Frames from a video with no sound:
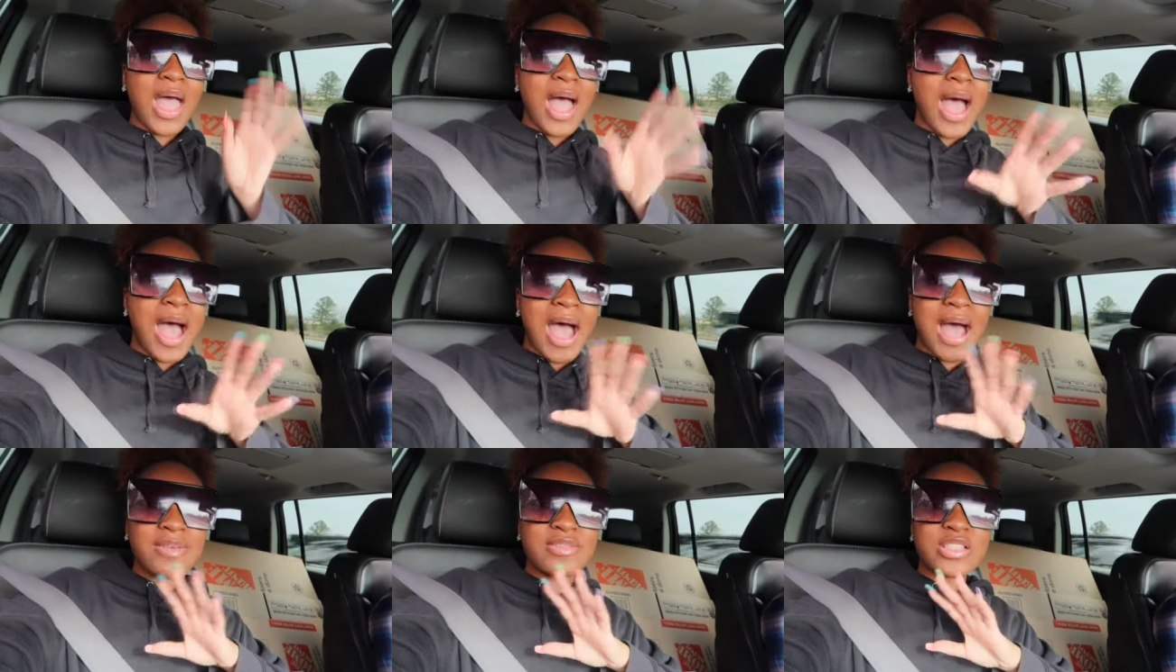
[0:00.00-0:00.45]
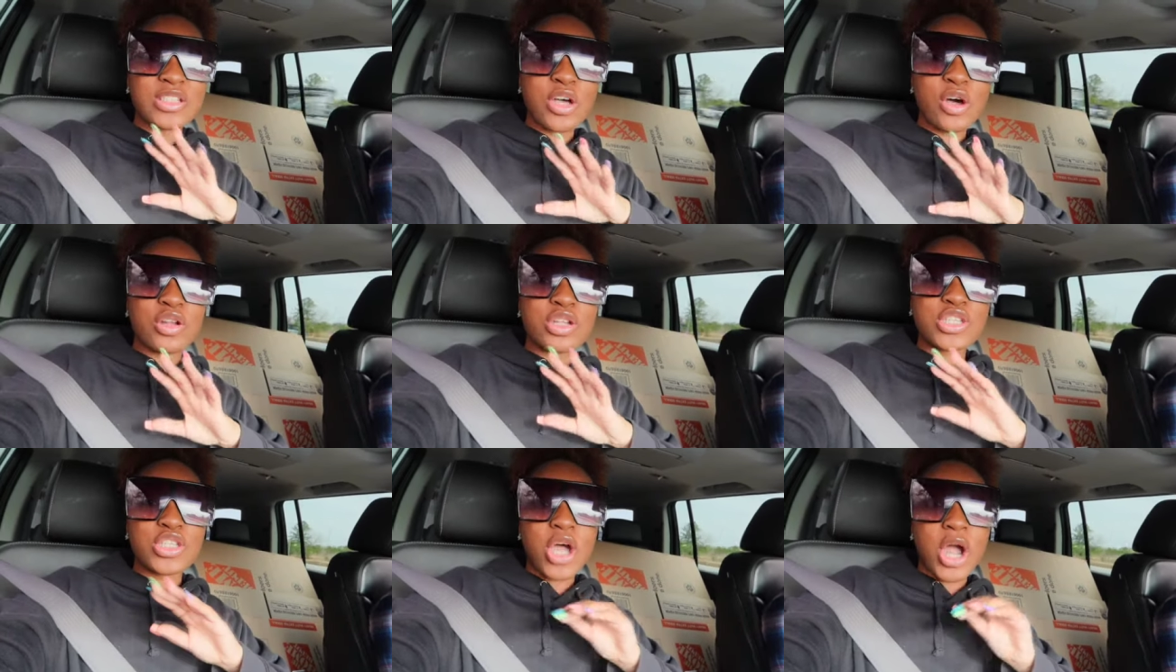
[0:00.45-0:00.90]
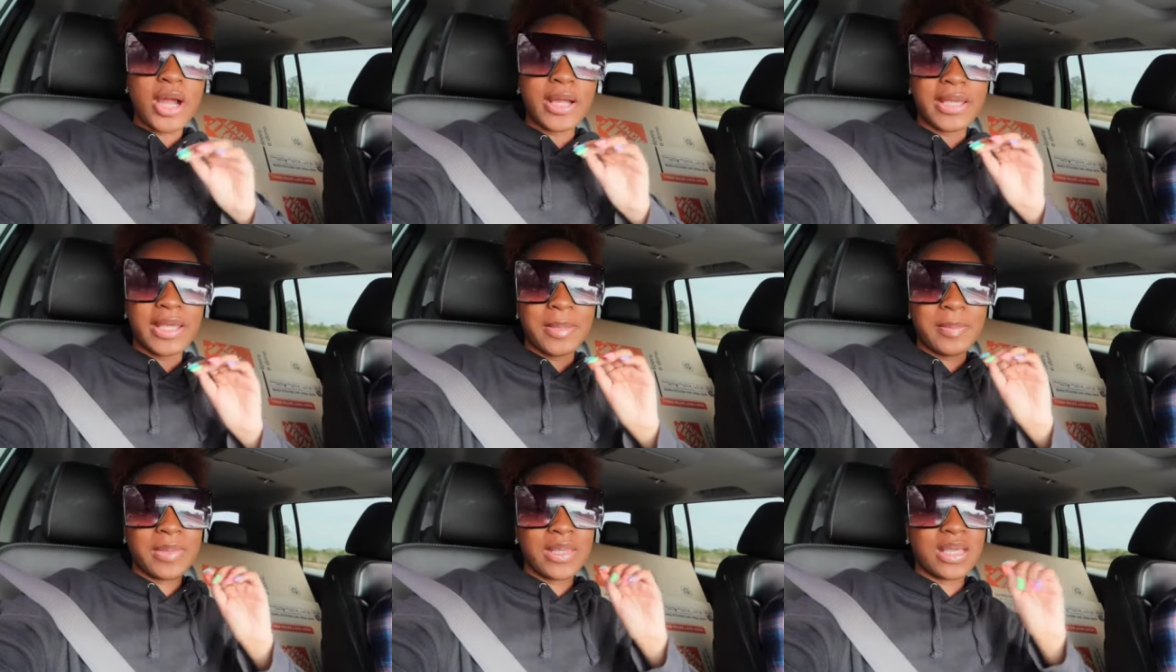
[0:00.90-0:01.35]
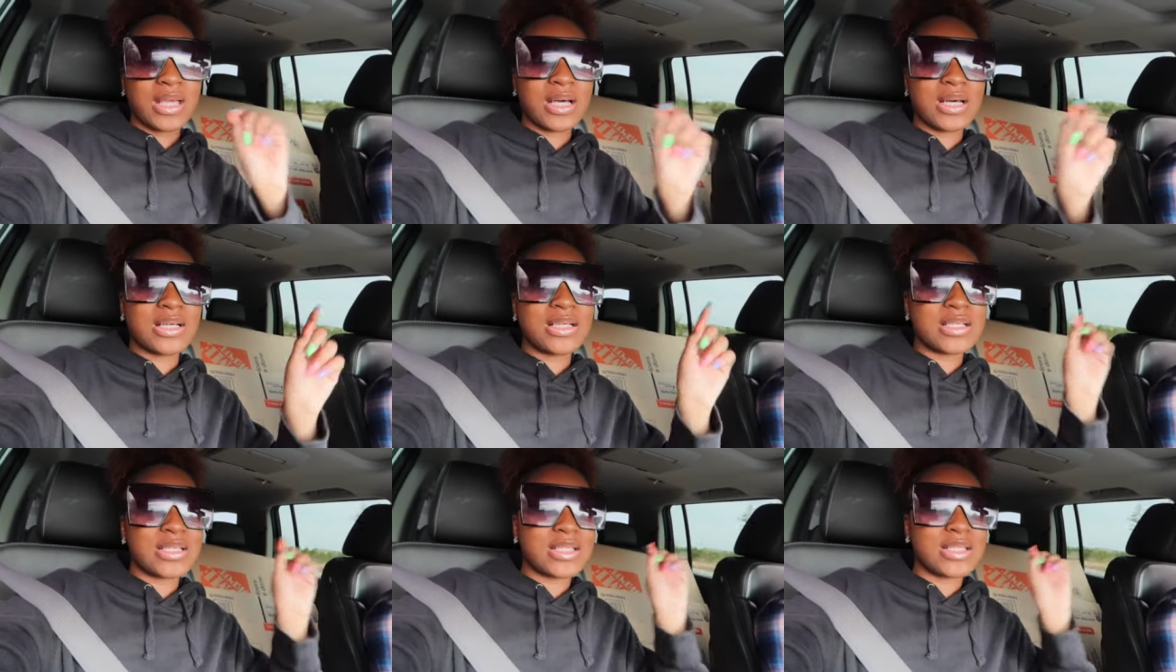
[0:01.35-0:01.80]
I have to go to Target
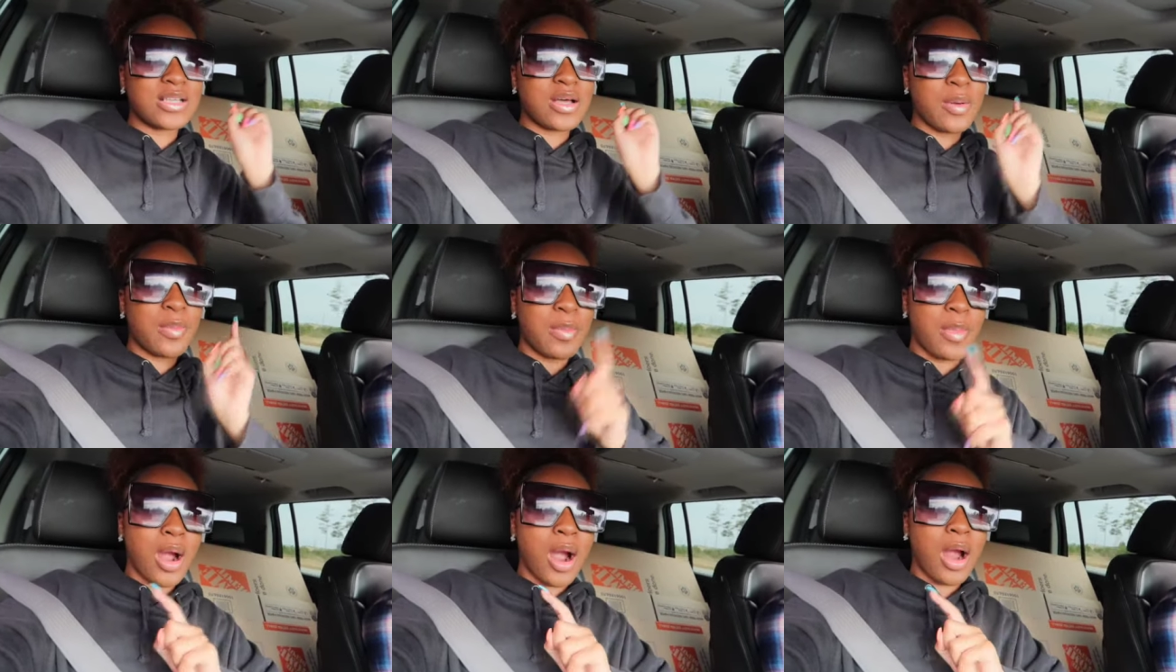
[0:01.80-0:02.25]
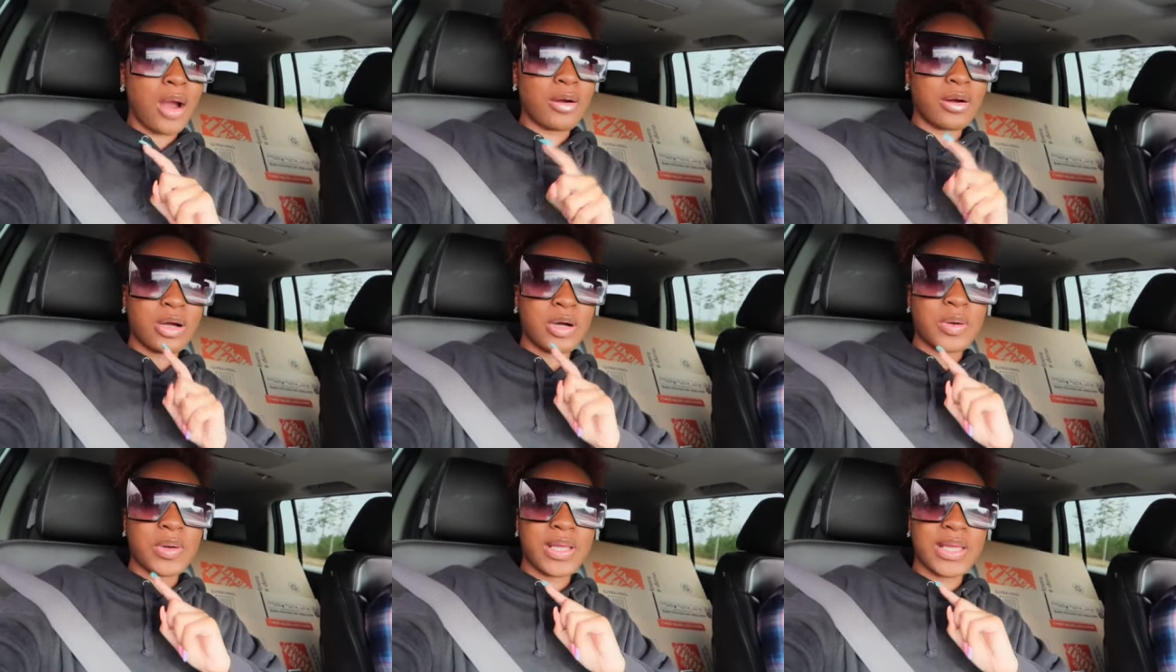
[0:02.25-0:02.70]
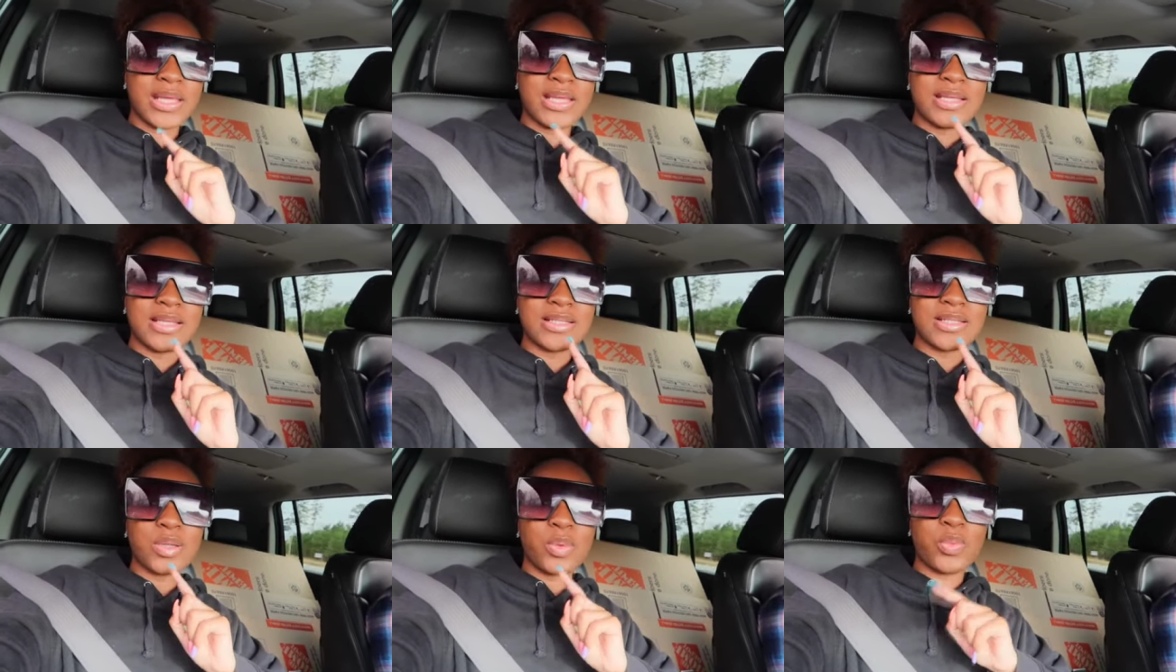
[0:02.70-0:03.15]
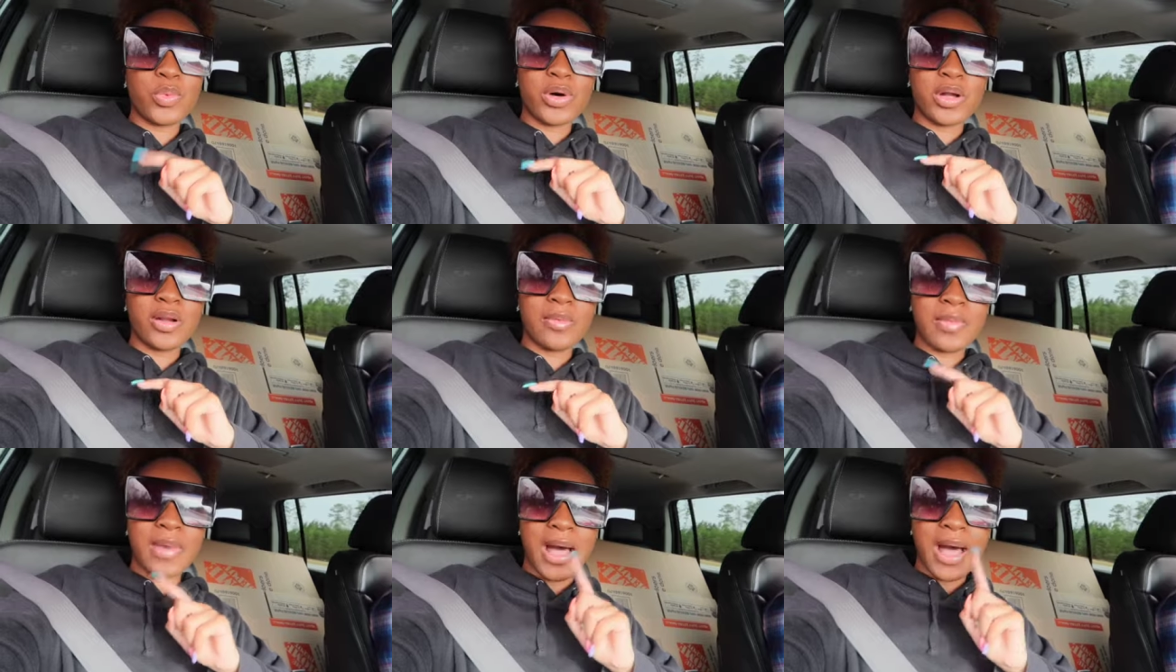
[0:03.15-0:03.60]
because tomorrow is one
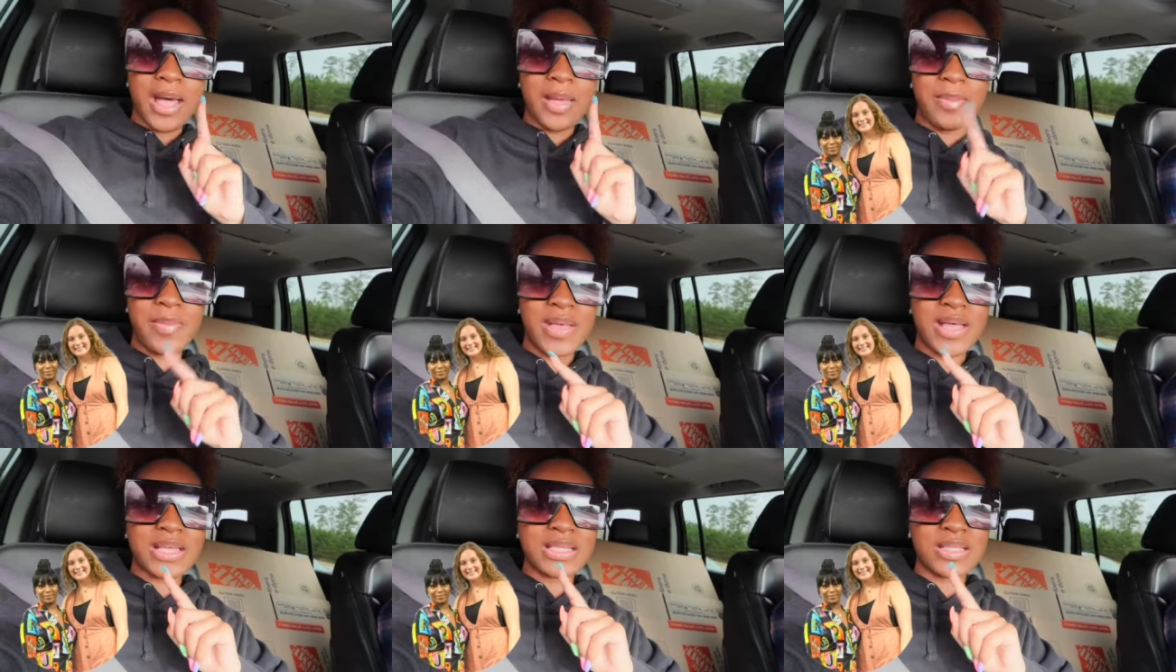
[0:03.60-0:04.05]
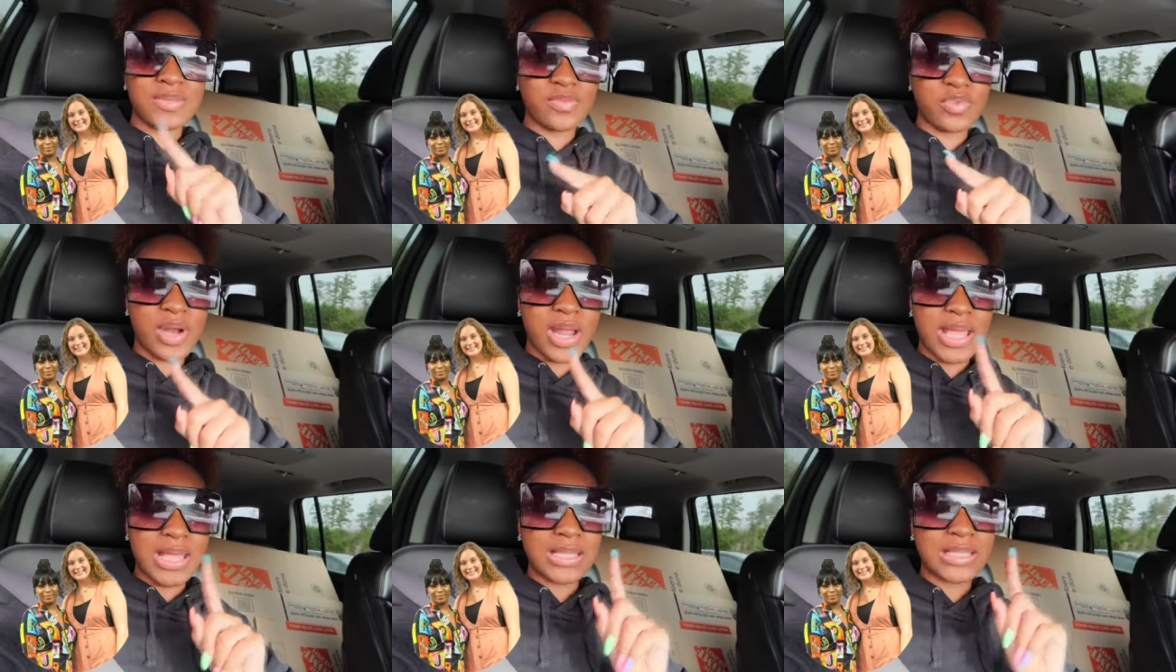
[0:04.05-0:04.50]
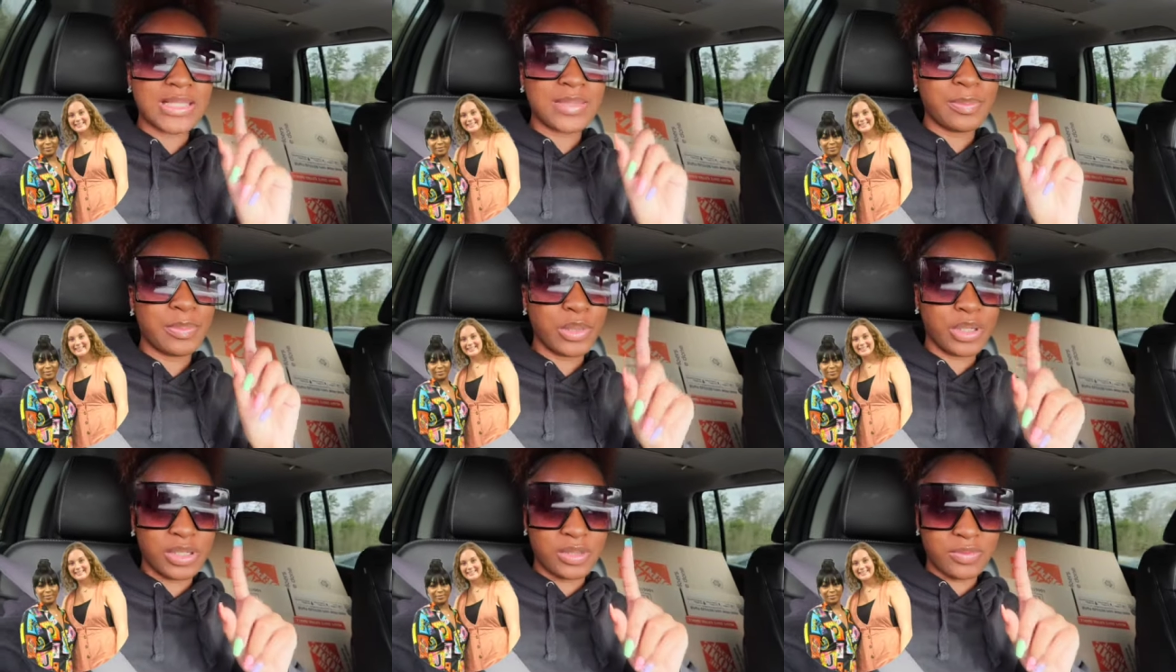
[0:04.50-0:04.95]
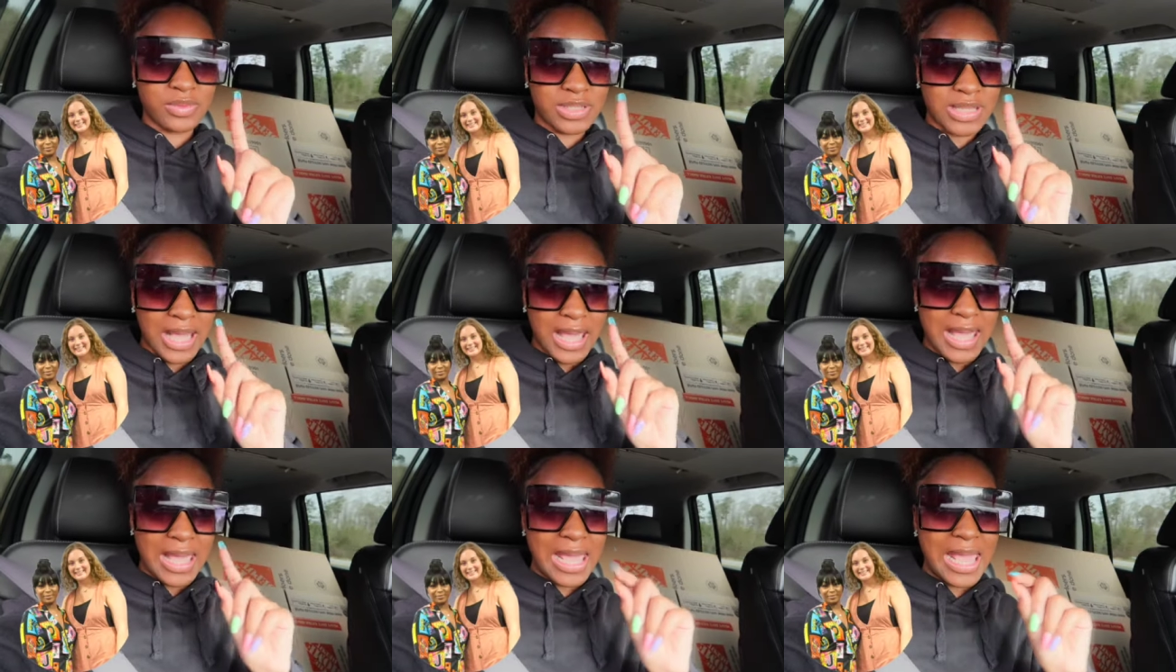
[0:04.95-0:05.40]
of my best friend's
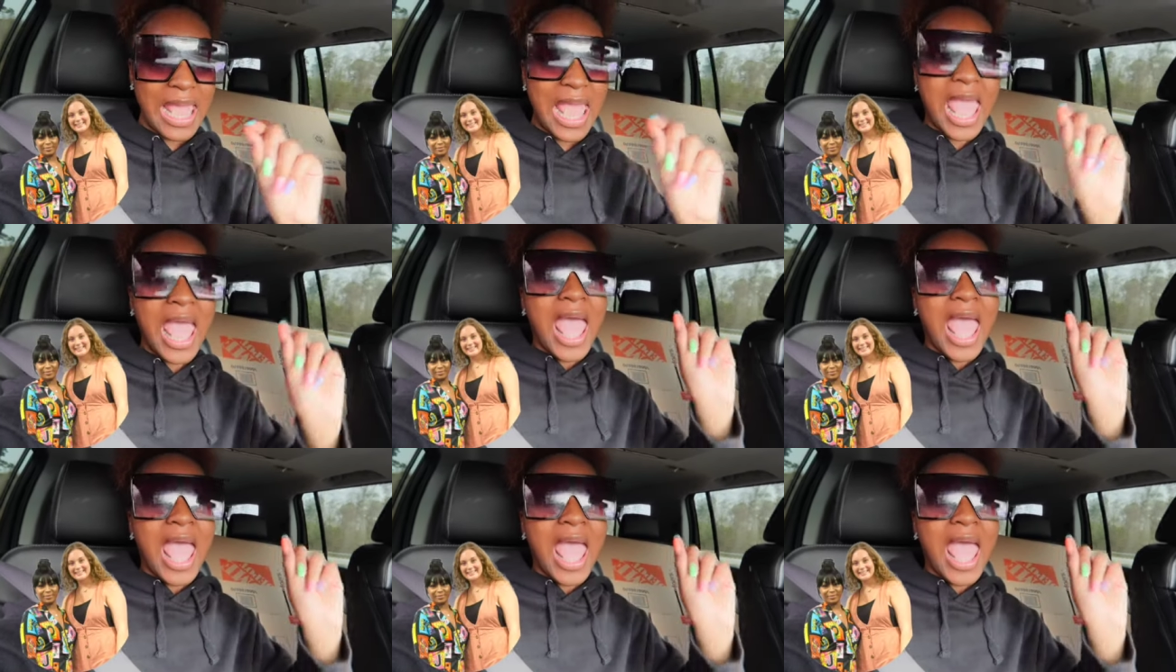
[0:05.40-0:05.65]
birthday.